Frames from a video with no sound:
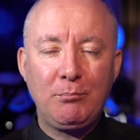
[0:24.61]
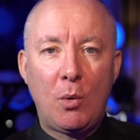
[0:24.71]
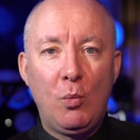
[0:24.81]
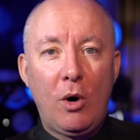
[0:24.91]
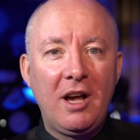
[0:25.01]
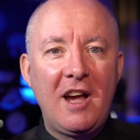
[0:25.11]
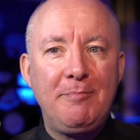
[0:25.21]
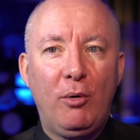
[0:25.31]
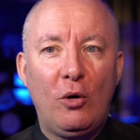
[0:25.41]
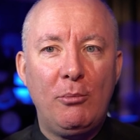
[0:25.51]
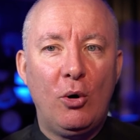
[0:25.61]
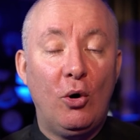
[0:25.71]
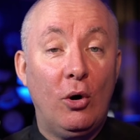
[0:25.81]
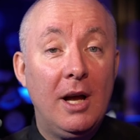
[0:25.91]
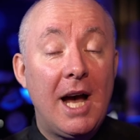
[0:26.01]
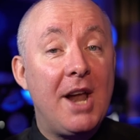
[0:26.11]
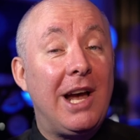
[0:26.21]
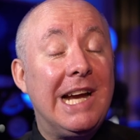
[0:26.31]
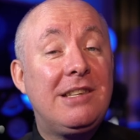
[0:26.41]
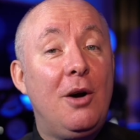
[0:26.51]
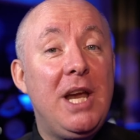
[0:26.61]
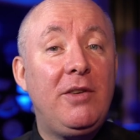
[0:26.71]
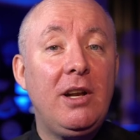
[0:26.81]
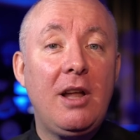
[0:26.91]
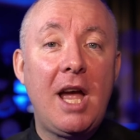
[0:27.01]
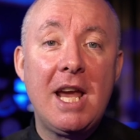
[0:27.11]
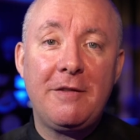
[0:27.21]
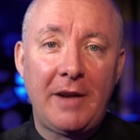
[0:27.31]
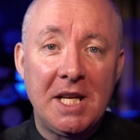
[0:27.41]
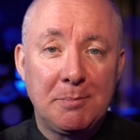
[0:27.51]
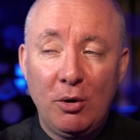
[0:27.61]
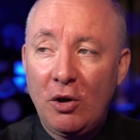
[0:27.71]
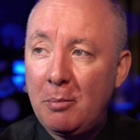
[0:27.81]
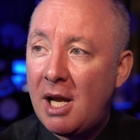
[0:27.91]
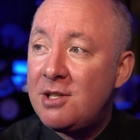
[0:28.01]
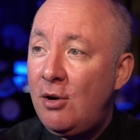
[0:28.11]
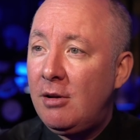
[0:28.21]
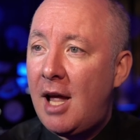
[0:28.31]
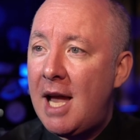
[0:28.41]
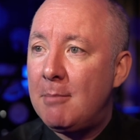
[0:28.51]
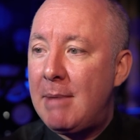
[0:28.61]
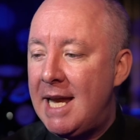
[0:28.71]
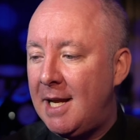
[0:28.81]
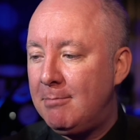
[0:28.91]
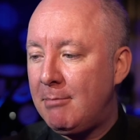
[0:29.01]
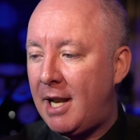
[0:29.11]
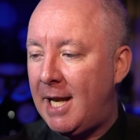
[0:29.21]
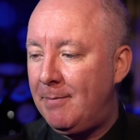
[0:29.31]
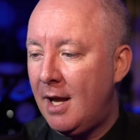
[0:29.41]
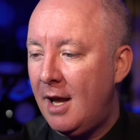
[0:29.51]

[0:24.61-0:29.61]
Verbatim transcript: Why I bought more. And I don't even like Facebook, but I do like making money.